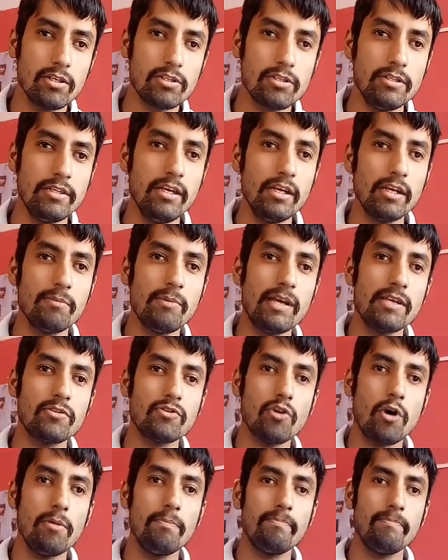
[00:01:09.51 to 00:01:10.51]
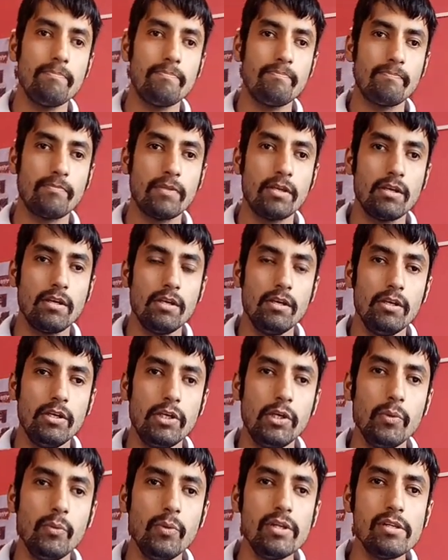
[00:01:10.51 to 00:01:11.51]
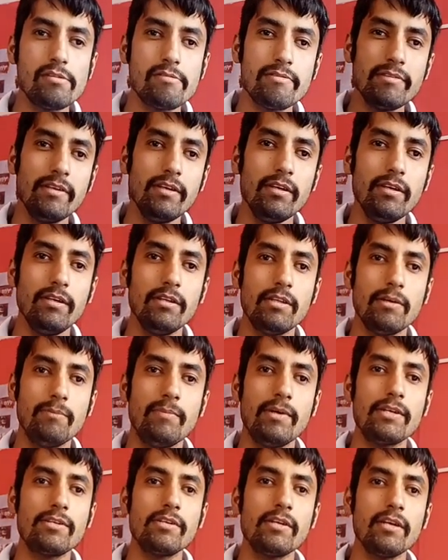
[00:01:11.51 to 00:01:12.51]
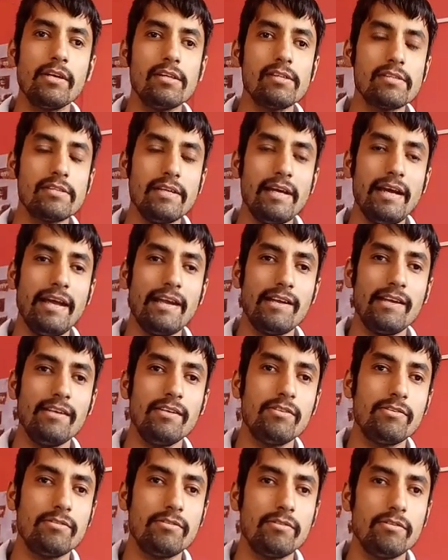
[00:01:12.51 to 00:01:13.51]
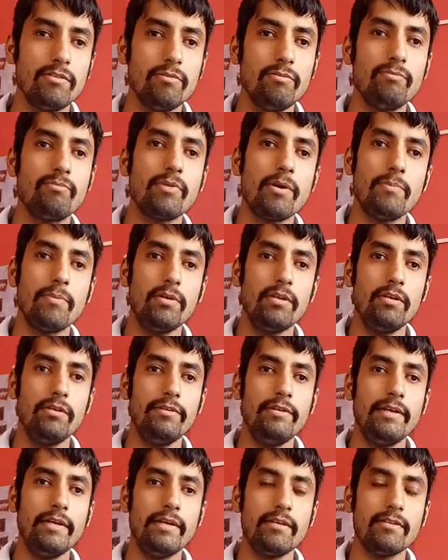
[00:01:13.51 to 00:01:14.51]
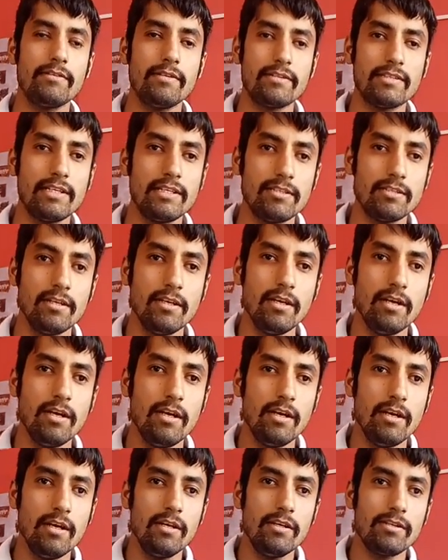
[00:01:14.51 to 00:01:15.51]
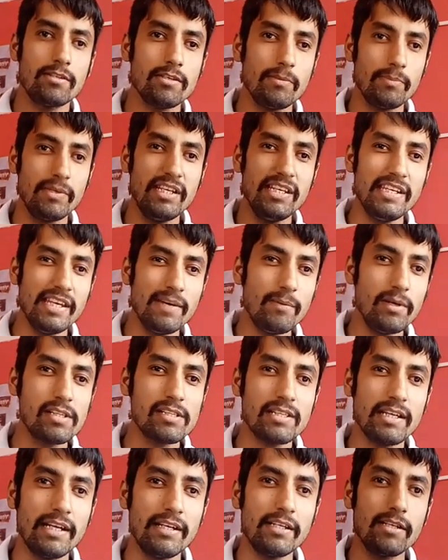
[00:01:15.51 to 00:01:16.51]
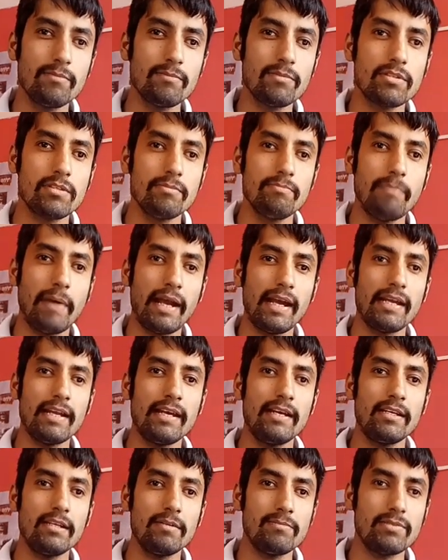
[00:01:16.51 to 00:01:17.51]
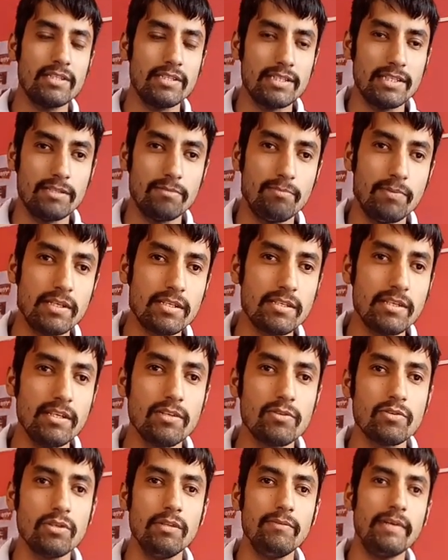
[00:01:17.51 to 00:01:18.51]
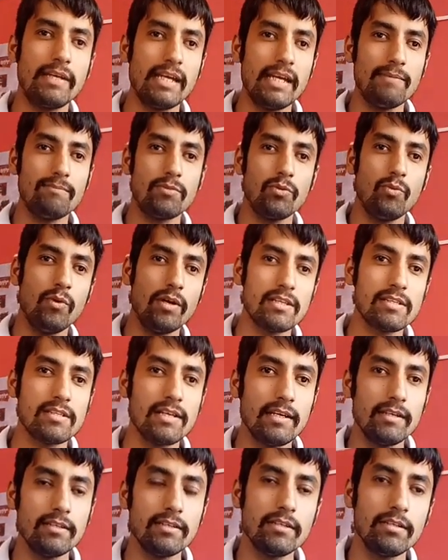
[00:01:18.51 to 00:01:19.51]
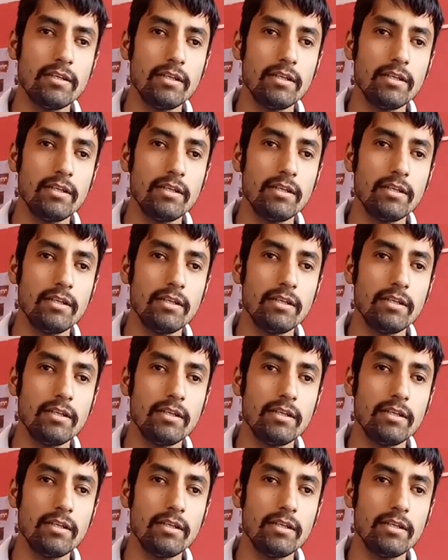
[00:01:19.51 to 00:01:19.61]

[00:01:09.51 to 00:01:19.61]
a nearby shop, you will see the materials arranged properly there, such as some eatables items, packet items such as biscuits will be kept one side,